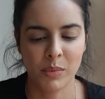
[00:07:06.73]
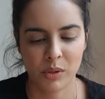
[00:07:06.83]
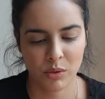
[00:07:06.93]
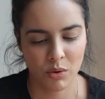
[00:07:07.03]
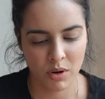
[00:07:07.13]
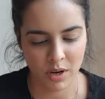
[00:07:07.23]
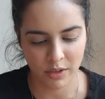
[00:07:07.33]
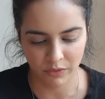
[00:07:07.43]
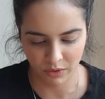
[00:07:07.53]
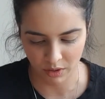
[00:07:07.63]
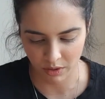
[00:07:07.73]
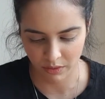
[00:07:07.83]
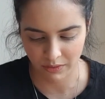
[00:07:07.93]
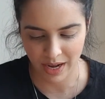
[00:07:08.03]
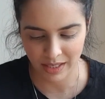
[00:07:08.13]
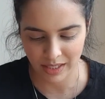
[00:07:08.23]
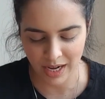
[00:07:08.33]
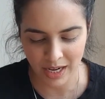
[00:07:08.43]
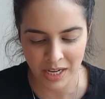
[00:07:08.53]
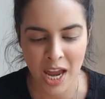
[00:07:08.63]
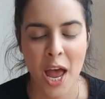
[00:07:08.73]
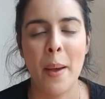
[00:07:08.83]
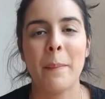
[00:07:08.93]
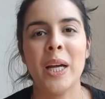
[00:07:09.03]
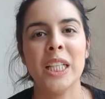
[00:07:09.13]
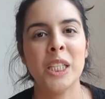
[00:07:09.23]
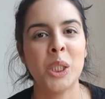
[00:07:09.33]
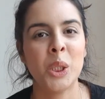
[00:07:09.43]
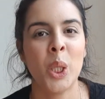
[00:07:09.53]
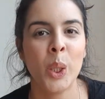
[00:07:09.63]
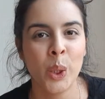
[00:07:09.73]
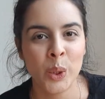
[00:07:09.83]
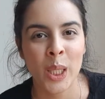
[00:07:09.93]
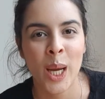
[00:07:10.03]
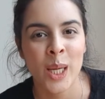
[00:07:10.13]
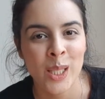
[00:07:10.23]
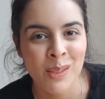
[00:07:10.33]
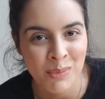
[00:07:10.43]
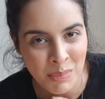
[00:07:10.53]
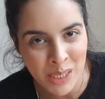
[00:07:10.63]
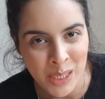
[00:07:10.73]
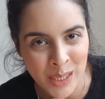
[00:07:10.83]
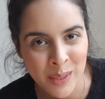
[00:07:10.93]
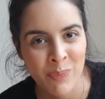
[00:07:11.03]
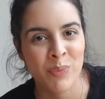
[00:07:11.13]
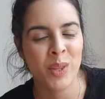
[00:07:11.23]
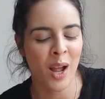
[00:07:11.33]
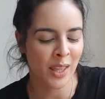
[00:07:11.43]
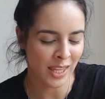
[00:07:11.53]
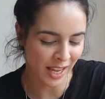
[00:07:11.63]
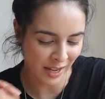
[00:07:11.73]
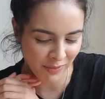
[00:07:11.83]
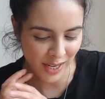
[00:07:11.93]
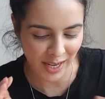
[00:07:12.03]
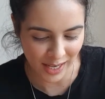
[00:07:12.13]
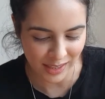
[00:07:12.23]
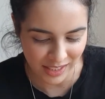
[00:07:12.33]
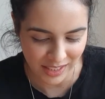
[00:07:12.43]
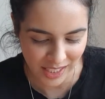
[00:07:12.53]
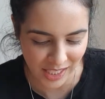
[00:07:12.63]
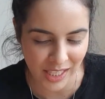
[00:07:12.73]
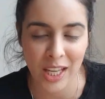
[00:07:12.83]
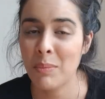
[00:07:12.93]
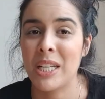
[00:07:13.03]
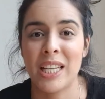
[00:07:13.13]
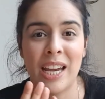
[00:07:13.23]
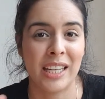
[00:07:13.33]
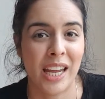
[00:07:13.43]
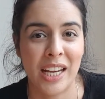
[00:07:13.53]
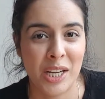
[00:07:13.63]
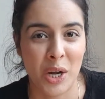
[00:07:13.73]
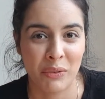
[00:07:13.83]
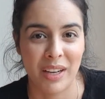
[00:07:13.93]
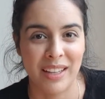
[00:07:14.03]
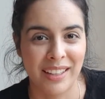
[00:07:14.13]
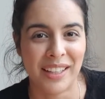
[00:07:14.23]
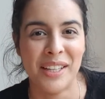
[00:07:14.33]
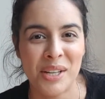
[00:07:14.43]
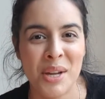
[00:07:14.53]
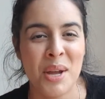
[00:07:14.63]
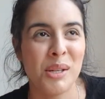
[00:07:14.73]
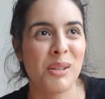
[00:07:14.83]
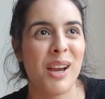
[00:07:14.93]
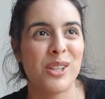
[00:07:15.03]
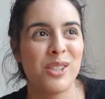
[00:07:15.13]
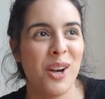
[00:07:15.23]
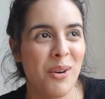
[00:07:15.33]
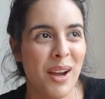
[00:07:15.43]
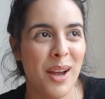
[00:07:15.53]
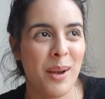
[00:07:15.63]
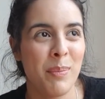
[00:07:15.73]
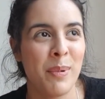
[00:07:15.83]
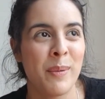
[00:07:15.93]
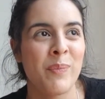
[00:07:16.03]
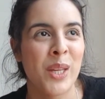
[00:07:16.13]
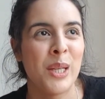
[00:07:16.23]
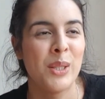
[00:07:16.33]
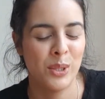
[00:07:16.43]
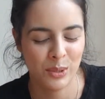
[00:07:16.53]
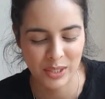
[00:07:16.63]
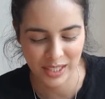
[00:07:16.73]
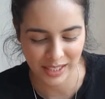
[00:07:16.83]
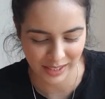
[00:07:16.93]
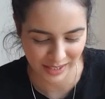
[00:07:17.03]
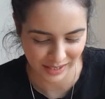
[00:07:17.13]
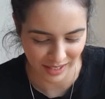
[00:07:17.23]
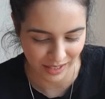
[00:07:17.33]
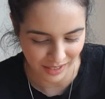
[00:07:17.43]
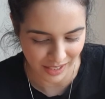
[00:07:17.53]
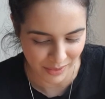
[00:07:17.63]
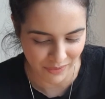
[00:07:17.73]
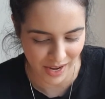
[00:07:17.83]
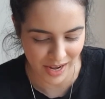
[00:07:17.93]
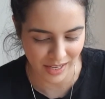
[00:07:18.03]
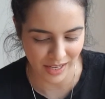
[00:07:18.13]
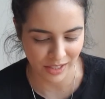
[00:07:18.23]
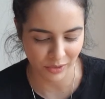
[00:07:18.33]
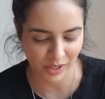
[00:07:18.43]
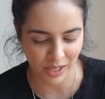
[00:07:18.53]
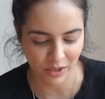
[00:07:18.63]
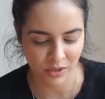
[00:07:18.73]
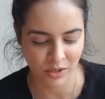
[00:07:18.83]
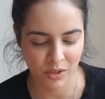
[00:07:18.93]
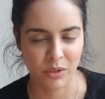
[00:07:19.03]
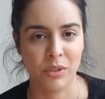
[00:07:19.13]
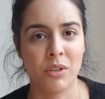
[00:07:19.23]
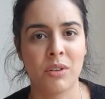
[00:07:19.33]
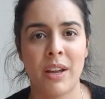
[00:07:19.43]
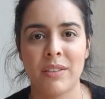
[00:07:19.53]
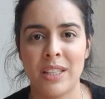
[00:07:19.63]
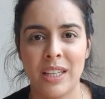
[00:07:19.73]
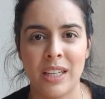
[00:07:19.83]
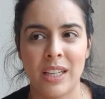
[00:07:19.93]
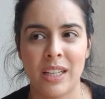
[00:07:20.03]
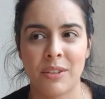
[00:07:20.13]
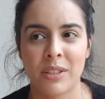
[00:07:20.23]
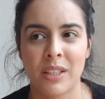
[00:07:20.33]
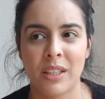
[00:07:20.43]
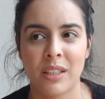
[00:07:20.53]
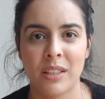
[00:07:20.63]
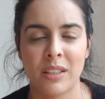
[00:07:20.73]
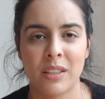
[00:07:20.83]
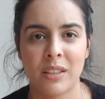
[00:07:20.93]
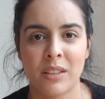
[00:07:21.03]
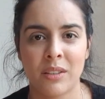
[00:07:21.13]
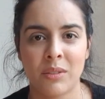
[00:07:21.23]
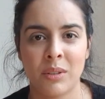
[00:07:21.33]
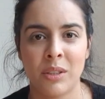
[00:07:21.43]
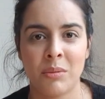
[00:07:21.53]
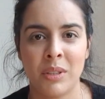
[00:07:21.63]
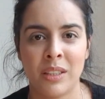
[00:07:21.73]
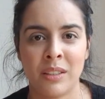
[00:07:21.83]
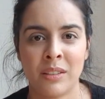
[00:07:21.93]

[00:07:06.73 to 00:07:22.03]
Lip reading: store for fan sign. But little old naive me thought that if I had this ticket, that means I get in already. So I show up to this event and they were like, oh no, you don't have a ticket. And I was like, what do you mean?